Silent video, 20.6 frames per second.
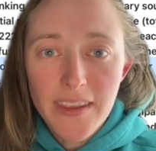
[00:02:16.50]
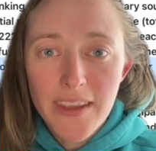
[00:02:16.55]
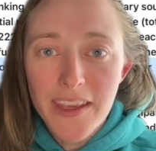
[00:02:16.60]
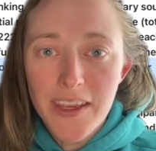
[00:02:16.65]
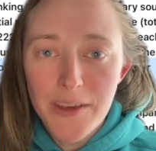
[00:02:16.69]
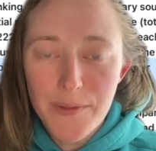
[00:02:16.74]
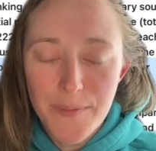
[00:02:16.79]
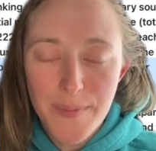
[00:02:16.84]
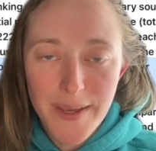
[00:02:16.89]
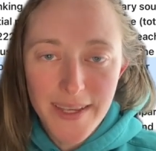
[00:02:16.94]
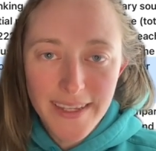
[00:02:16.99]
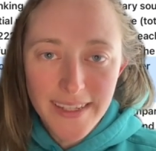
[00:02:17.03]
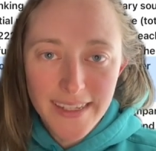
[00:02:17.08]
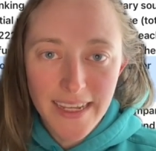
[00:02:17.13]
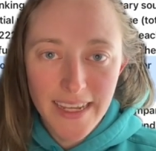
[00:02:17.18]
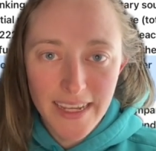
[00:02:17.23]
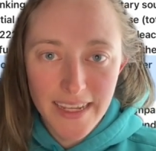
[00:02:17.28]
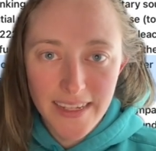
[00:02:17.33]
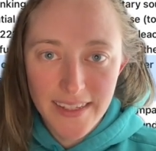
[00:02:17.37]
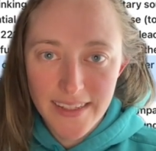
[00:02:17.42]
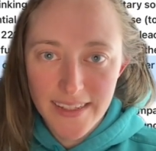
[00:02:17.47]

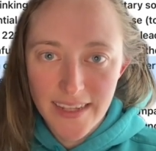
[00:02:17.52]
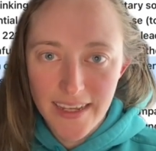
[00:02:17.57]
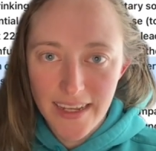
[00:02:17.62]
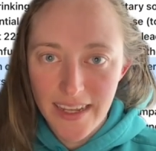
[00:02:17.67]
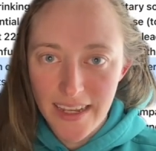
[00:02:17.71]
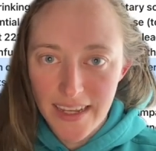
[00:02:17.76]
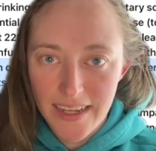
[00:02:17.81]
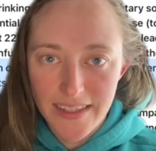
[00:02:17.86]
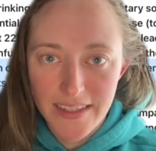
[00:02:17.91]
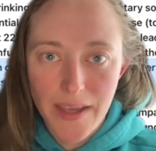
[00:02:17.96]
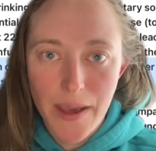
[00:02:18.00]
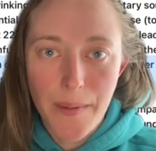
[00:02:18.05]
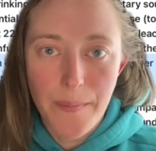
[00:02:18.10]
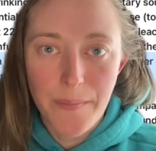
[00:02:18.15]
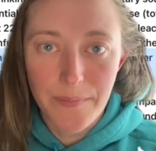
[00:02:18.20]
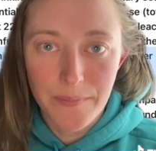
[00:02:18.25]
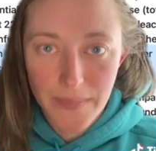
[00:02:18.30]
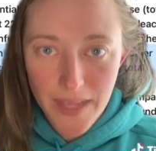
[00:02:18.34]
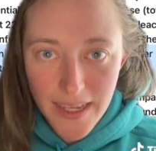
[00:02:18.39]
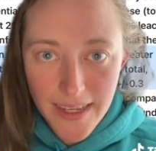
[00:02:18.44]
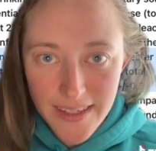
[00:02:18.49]
hibiscus is
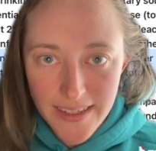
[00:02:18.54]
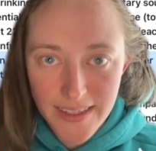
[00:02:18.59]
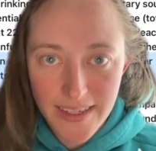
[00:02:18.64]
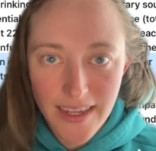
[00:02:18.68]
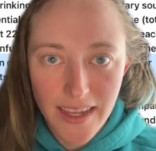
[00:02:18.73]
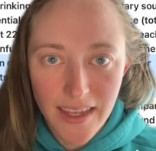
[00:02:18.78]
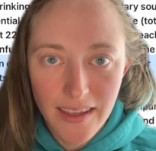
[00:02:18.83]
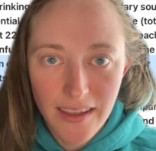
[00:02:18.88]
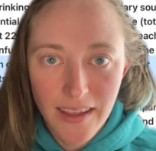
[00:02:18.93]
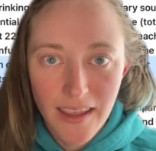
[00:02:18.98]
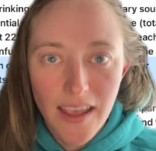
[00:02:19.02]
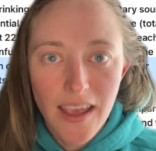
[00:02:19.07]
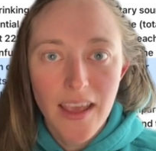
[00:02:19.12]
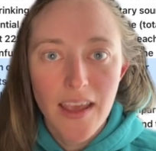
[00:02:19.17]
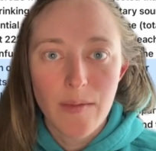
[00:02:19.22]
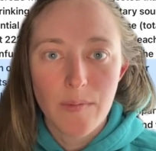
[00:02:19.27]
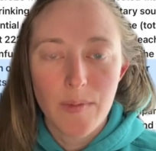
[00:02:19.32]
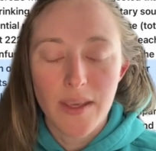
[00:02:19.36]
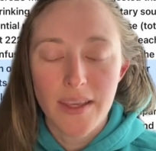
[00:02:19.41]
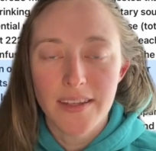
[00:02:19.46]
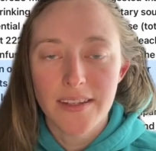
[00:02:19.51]
amazing,
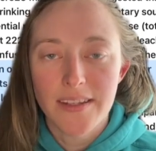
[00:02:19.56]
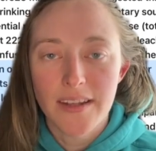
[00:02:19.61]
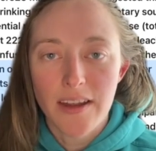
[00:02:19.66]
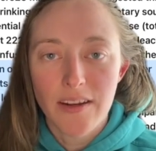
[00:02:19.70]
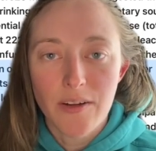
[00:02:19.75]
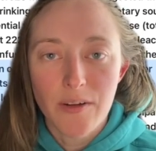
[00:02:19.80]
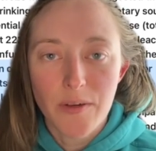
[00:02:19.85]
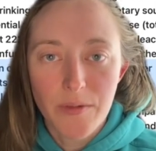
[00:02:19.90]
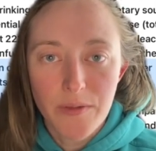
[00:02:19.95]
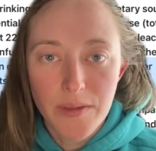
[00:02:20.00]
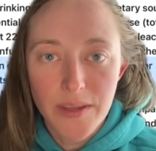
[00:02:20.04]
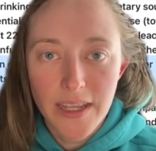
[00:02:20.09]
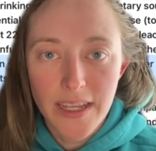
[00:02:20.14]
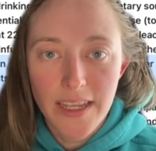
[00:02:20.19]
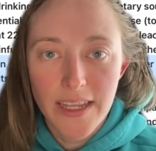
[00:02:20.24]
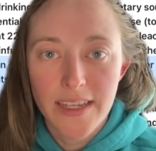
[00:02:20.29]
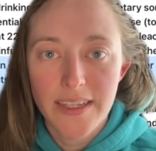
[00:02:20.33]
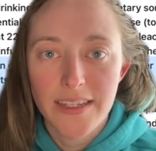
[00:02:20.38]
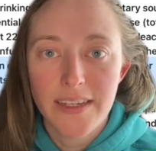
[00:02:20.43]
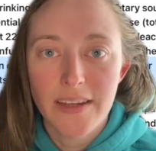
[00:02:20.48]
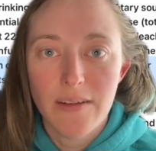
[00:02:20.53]
because not only
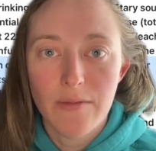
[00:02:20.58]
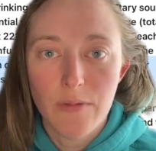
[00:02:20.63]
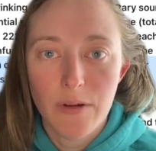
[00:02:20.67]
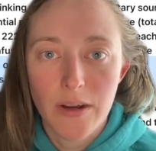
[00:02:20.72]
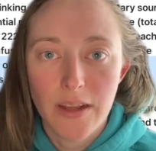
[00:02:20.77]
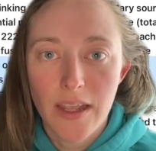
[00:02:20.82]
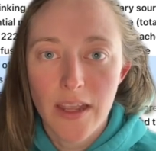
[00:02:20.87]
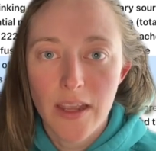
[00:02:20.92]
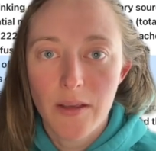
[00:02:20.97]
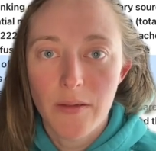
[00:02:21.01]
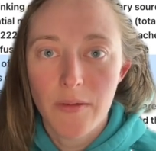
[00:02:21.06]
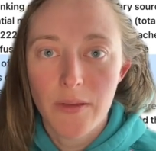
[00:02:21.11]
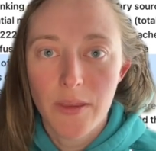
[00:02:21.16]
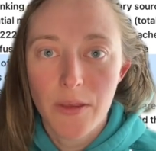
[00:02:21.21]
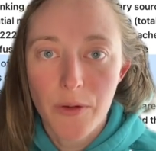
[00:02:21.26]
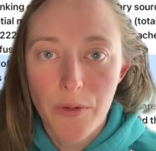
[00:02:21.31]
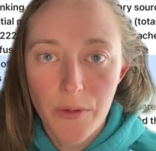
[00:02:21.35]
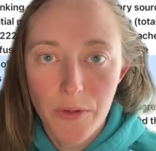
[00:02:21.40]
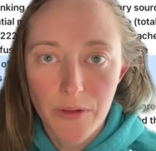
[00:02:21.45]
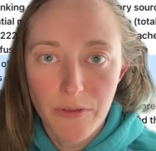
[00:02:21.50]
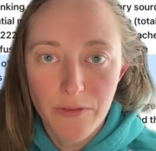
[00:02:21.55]
is it working with the
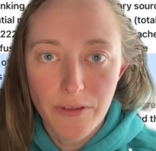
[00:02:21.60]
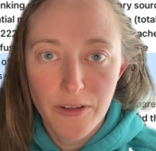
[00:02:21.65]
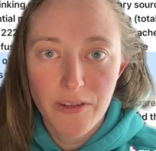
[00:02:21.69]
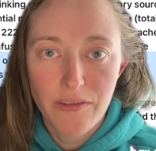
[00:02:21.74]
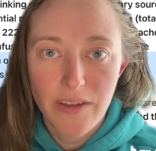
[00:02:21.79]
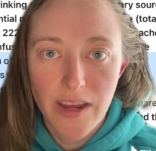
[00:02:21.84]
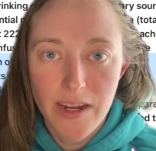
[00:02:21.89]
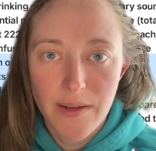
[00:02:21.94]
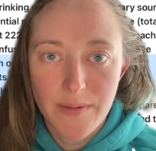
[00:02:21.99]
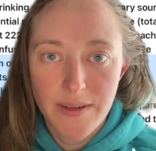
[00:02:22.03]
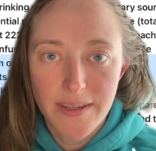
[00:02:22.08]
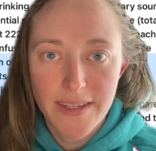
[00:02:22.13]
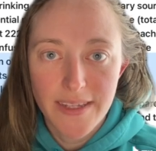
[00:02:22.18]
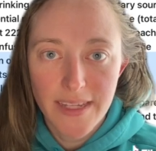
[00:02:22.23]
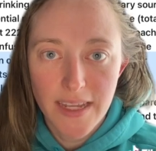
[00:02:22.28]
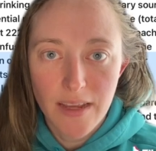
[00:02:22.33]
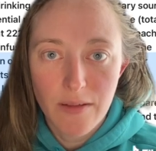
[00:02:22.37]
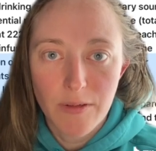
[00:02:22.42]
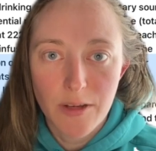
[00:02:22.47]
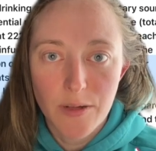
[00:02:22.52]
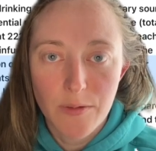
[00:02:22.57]
whole food vitamin
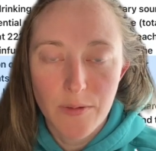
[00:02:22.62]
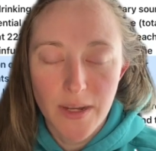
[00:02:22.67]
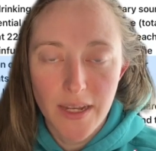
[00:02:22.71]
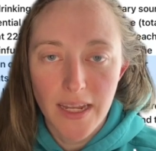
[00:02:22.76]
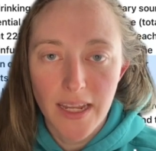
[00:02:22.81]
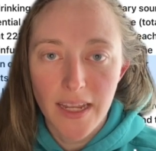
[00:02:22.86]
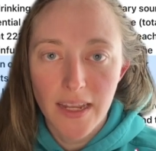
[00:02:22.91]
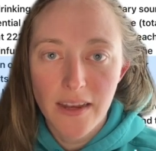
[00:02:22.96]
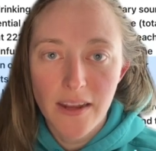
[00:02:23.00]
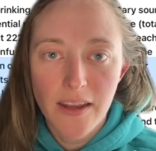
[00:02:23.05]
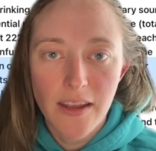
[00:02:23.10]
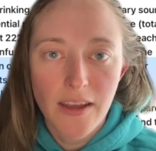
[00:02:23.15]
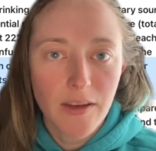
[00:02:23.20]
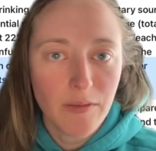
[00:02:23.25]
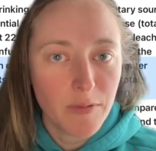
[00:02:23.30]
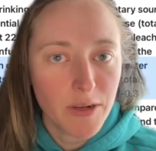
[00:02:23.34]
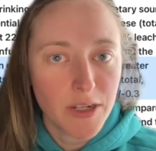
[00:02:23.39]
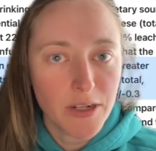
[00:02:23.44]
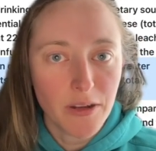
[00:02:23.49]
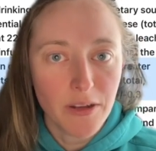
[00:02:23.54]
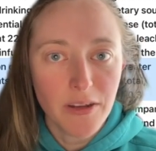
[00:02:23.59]
C, which we need,
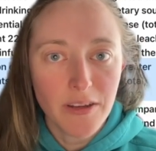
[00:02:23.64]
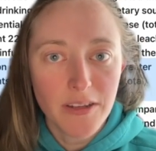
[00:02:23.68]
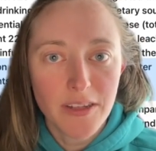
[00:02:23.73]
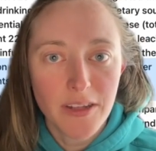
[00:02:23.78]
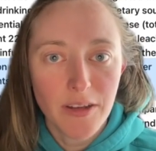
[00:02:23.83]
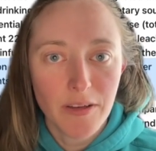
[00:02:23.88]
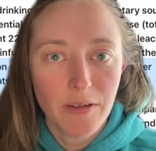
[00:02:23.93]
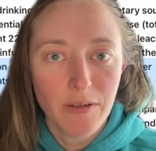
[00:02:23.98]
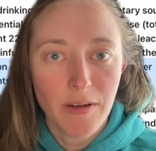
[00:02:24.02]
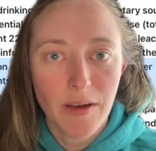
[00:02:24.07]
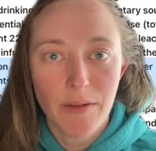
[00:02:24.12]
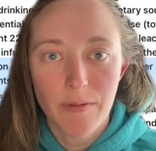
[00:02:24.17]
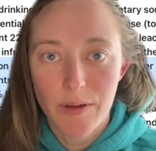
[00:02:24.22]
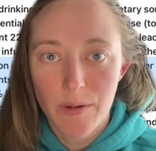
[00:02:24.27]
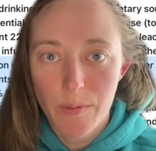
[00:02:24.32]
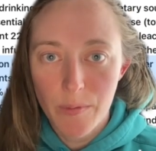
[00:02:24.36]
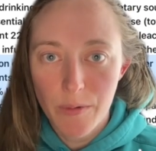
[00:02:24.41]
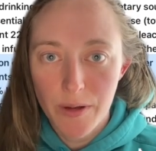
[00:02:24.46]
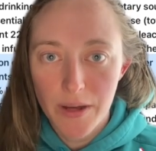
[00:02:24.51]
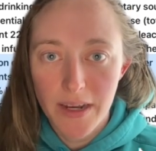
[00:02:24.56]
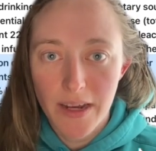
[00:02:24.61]
which also, I want to
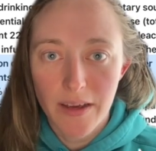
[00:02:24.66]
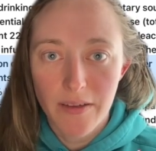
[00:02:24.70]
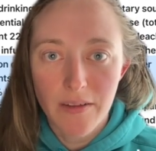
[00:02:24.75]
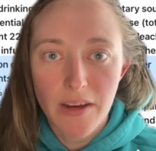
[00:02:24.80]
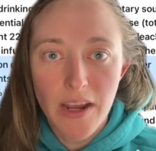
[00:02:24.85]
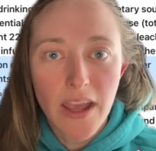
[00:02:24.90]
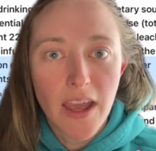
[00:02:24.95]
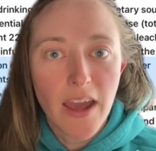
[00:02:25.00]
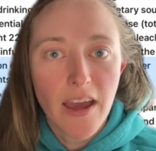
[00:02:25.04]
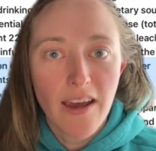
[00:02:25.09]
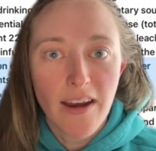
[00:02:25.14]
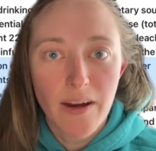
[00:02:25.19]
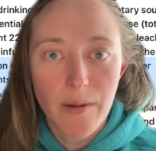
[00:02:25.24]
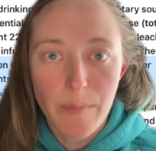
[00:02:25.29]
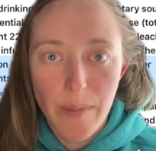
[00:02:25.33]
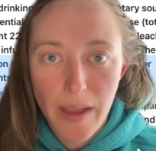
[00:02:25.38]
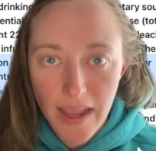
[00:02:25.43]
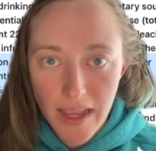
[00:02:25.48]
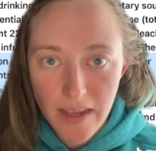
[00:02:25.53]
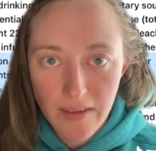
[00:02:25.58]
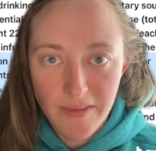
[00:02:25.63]
point out, are
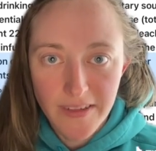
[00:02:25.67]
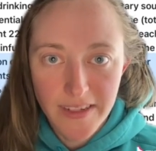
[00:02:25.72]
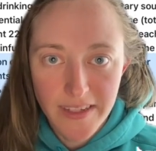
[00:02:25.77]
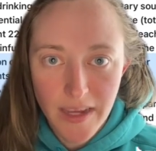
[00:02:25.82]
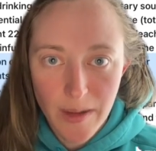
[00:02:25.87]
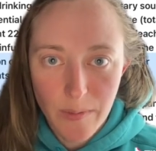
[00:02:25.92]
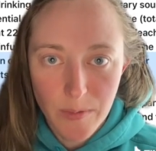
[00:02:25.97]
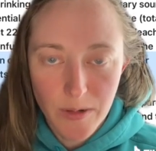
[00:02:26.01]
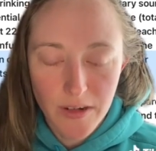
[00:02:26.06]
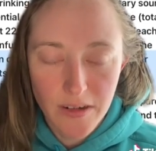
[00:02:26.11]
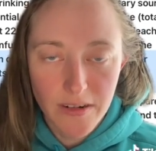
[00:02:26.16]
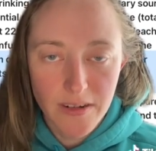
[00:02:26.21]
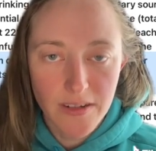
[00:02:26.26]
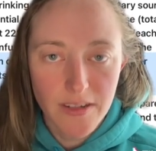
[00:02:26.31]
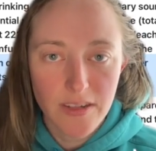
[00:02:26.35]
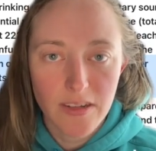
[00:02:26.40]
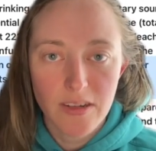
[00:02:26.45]
pain receptors.